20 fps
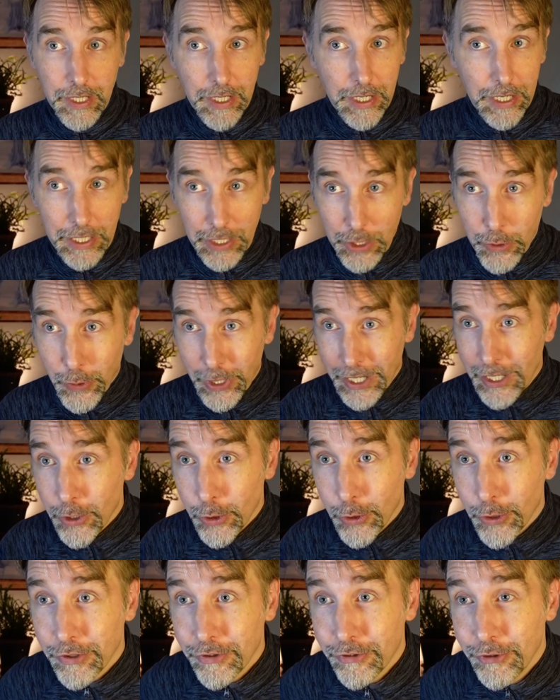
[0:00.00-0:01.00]
A quick
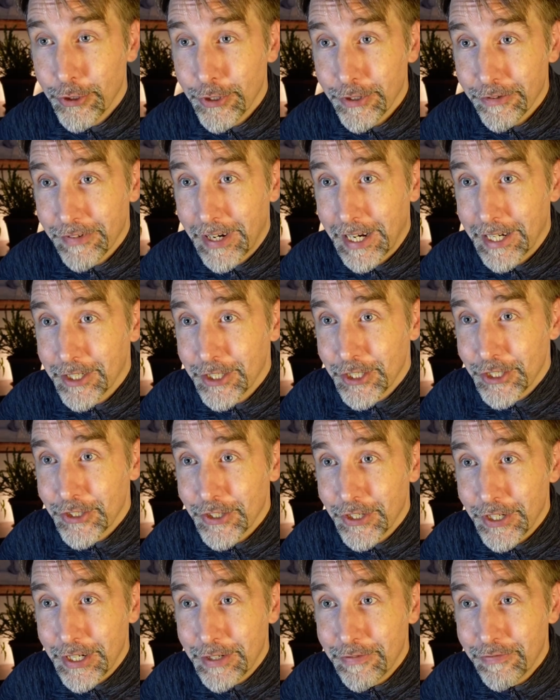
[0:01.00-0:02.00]
look through the factors
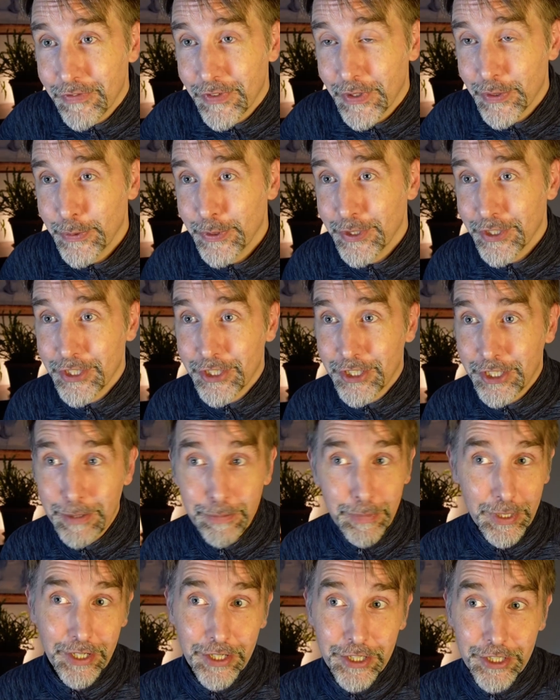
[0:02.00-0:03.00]
that influence
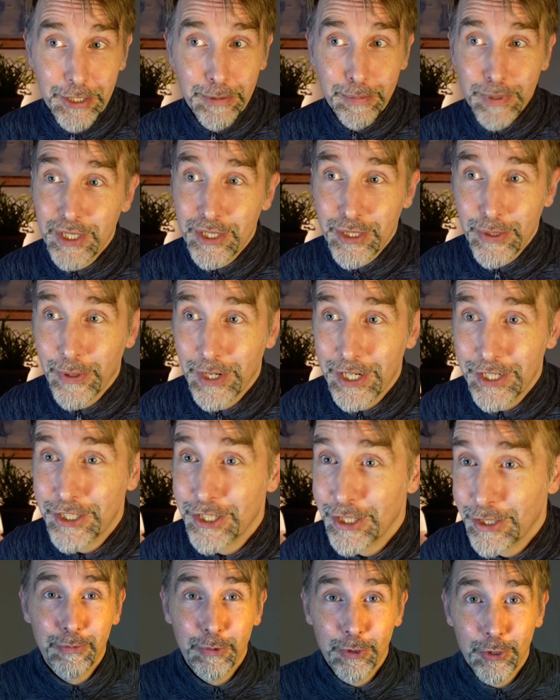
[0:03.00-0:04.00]
stimulus
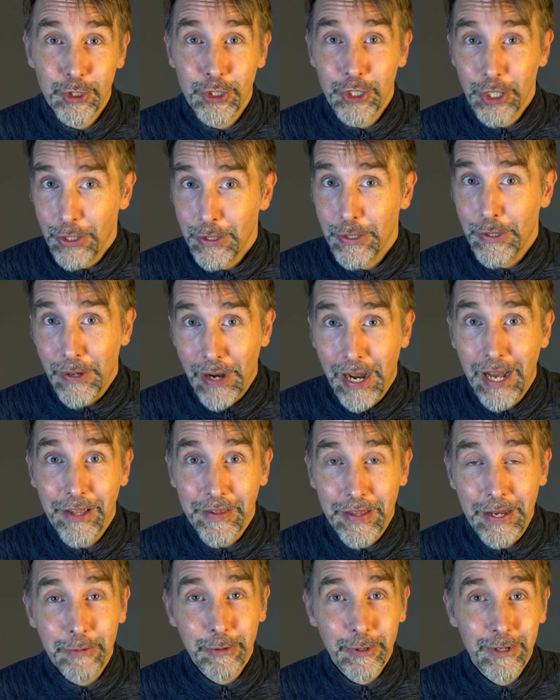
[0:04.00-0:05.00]
habituation will show you how
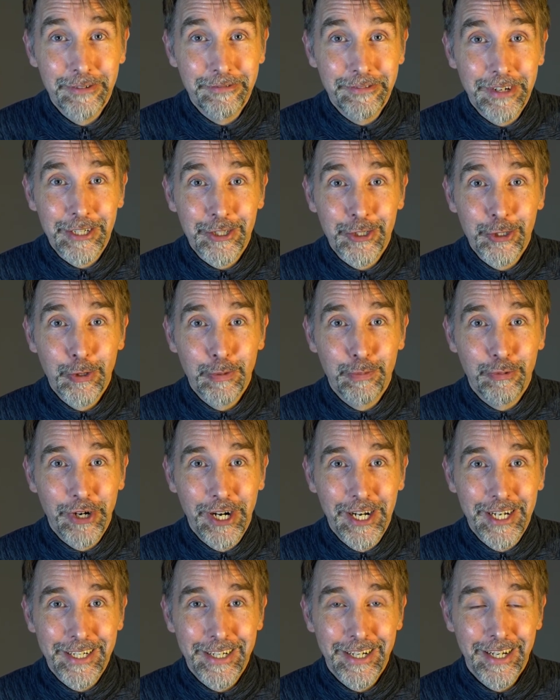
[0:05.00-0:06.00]
that will affect your
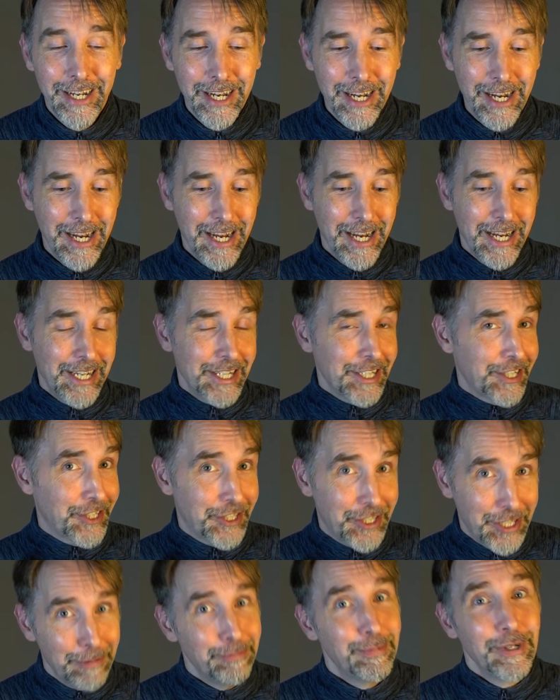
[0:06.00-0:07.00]
brain
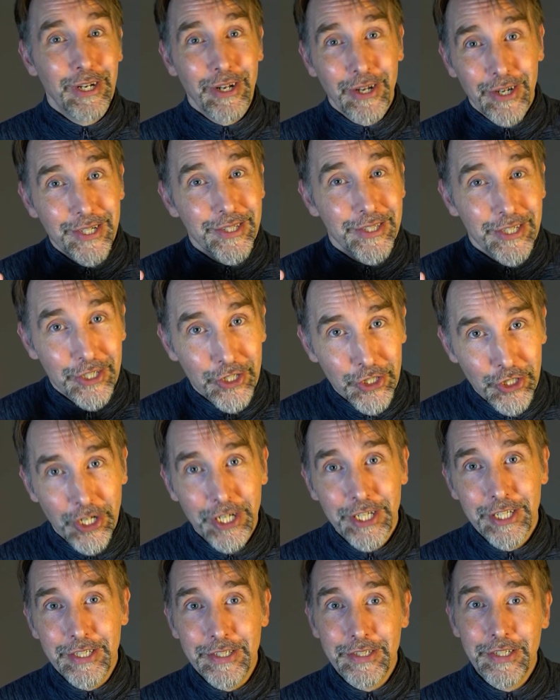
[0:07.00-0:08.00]
stimuli that
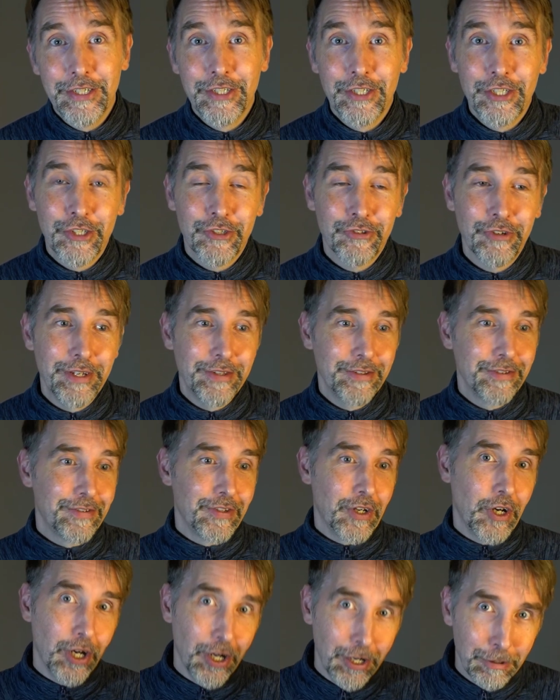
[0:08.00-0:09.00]
change in
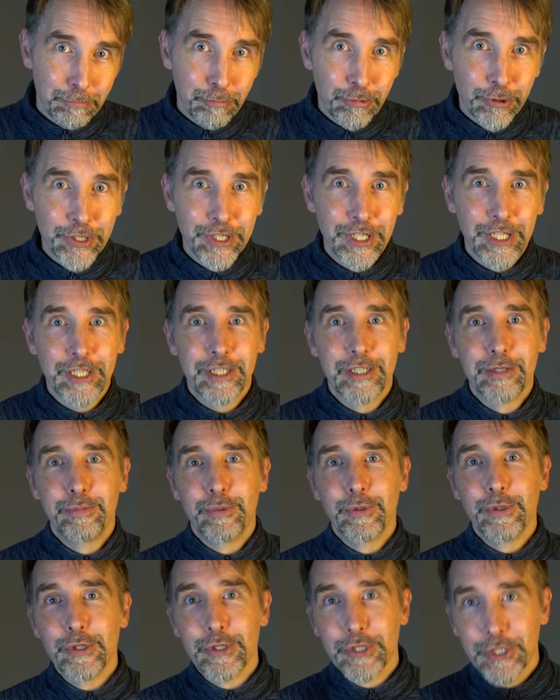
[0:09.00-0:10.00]
strength, are
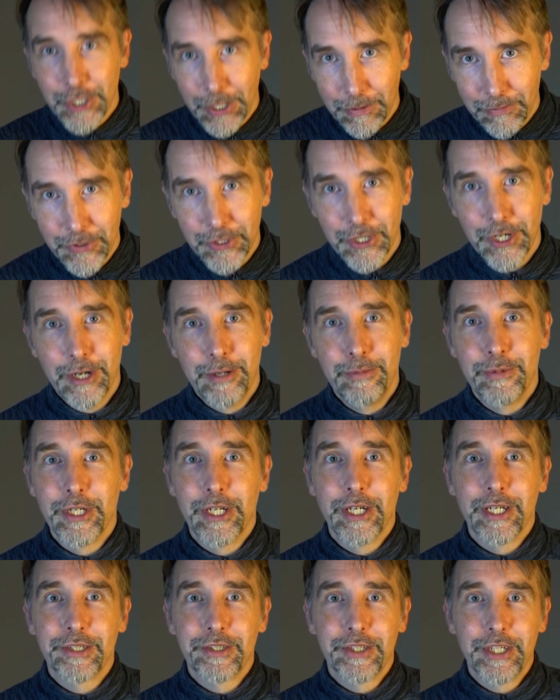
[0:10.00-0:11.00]
unpredictable, sometimes
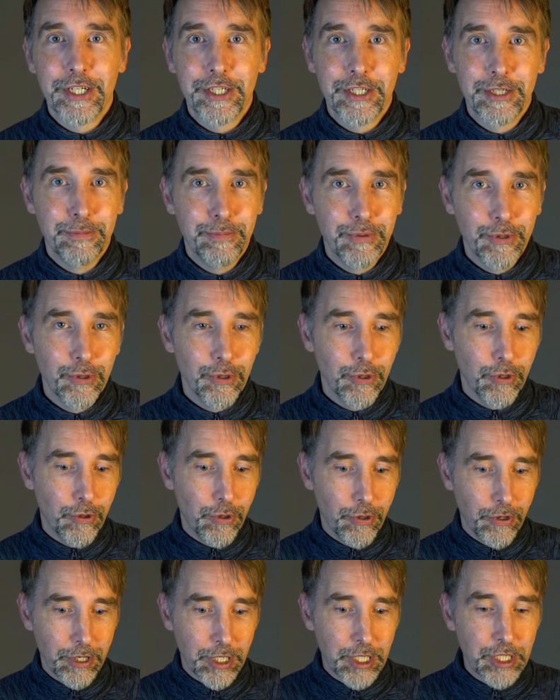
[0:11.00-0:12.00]
inaccessible,
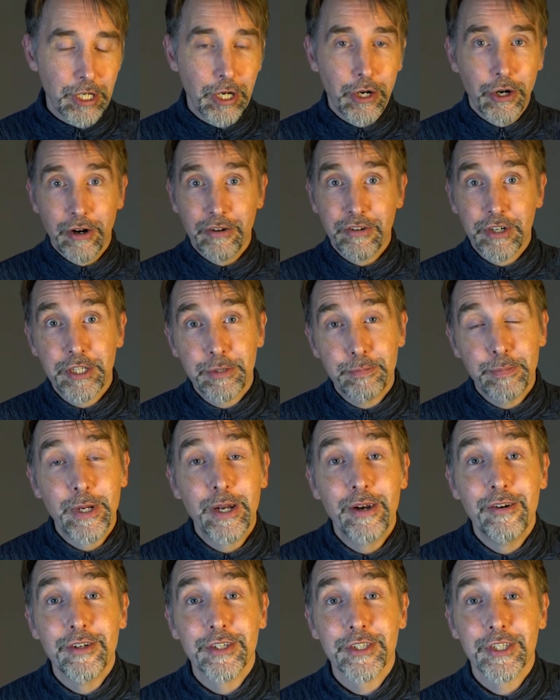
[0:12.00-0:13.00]
or ex- are
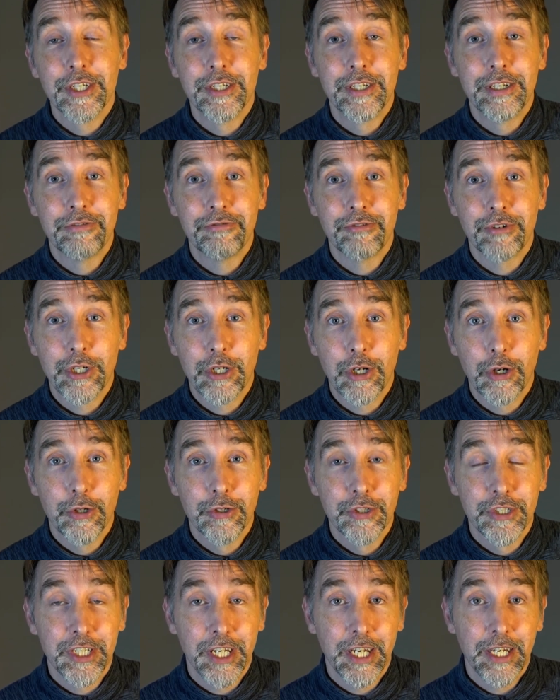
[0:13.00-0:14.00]
experienced in different
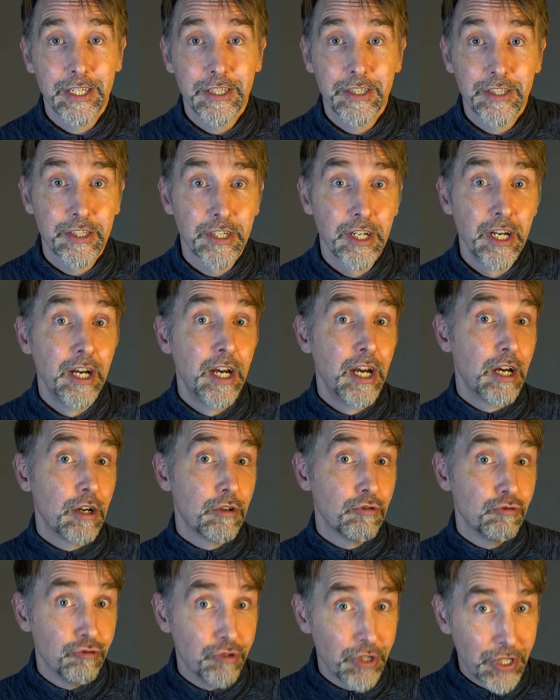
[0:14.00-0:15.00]
contexts,
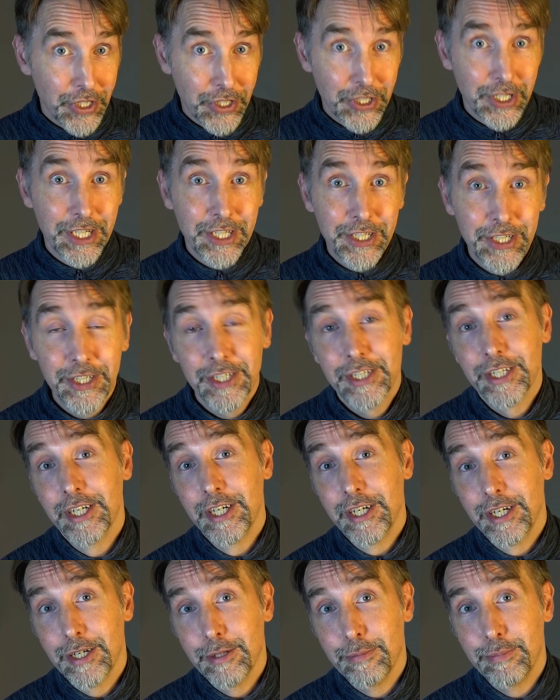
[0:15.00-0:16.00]
resist
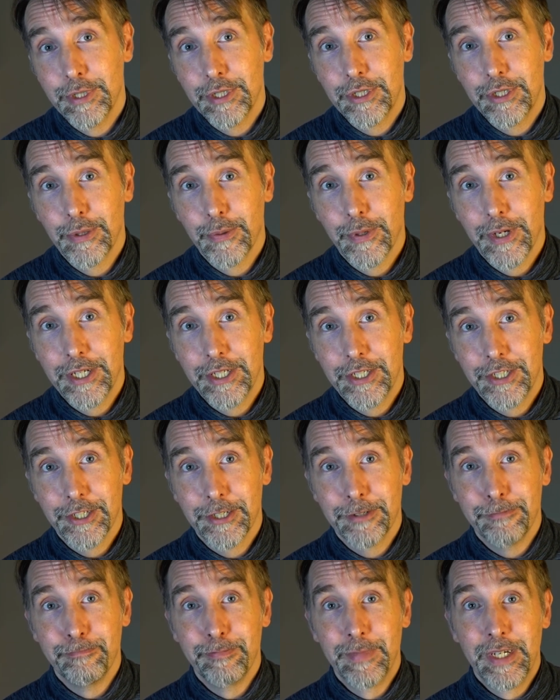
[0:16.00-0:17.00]

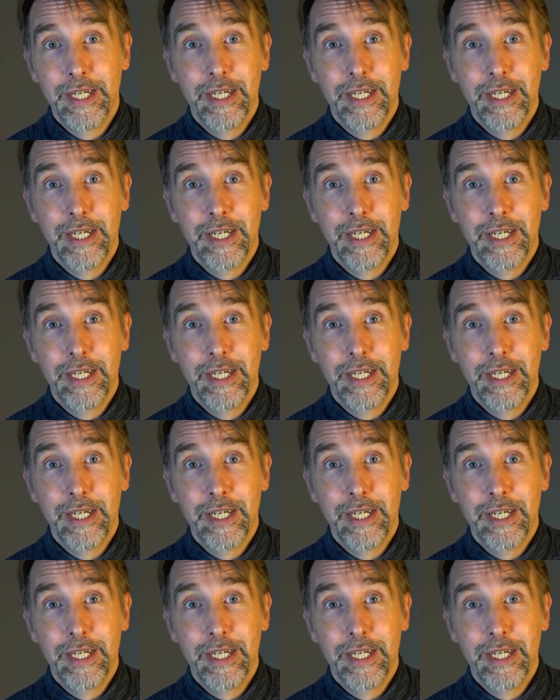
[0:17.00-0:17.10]
habituation.